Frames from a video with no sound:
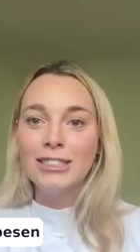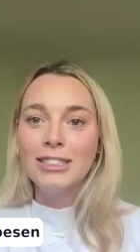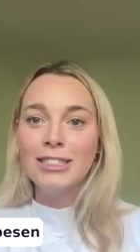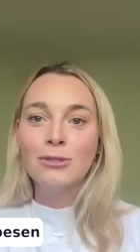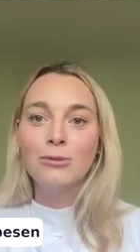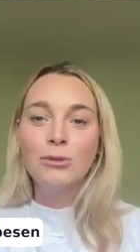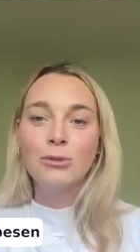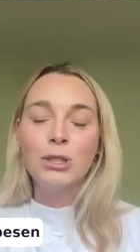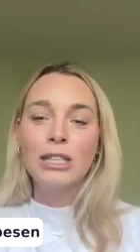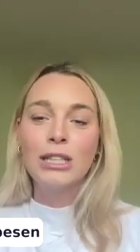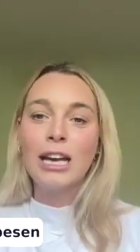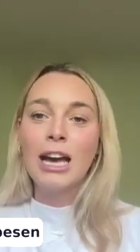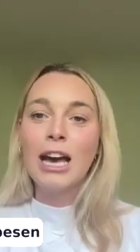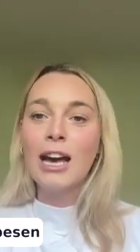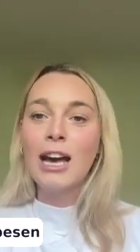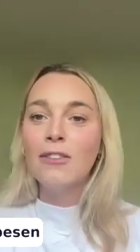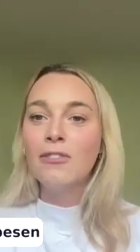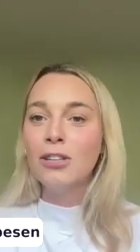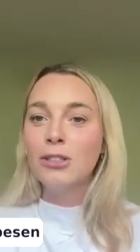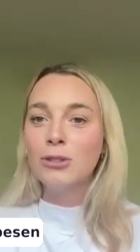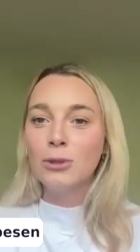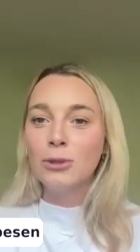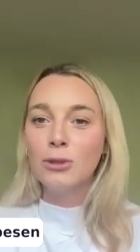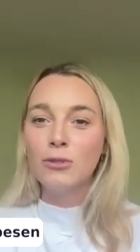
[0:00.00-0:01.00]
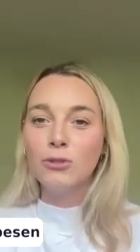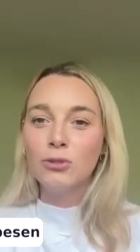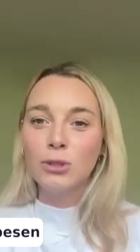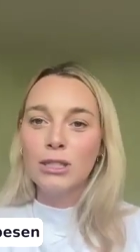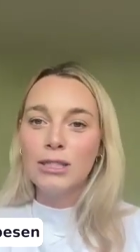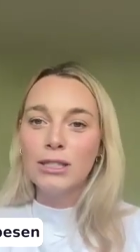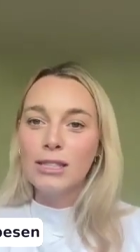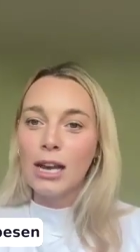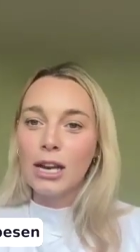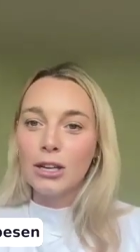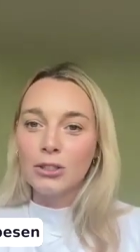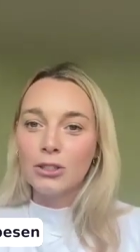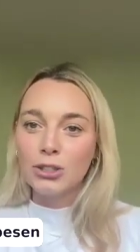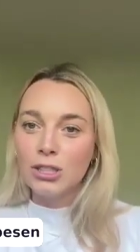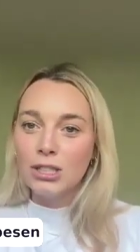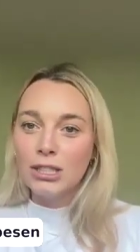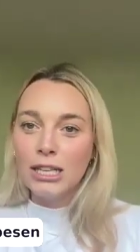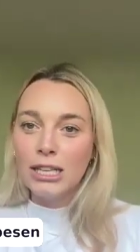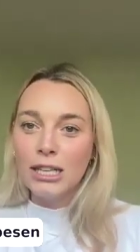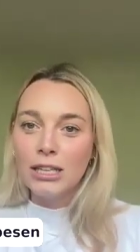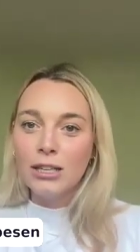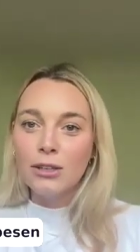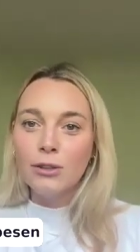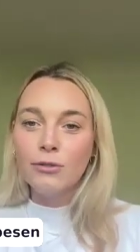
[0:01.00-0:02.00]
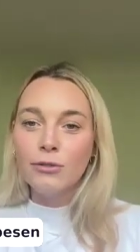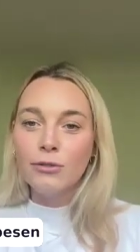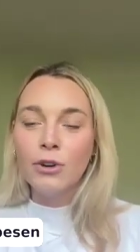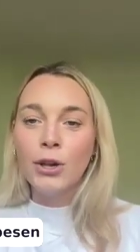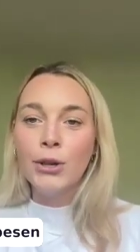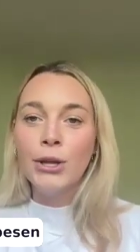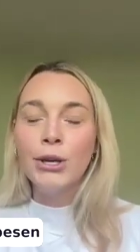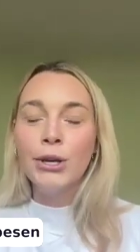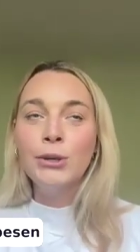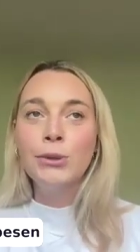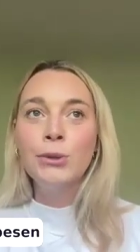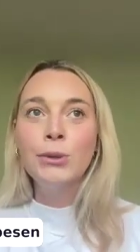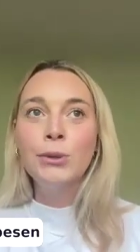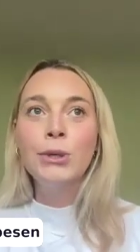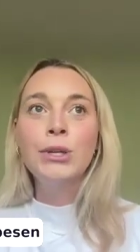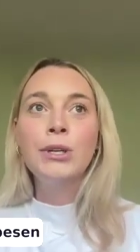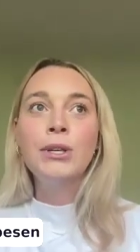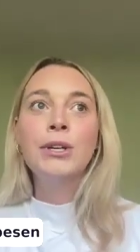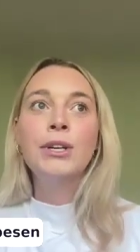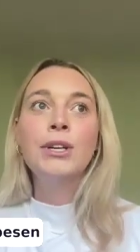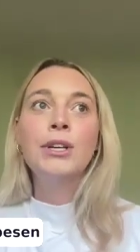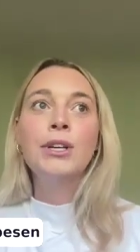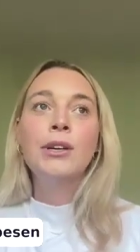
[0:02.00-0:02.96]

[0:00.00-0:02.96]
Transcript: It didn't really have any sort of transaction data to follow.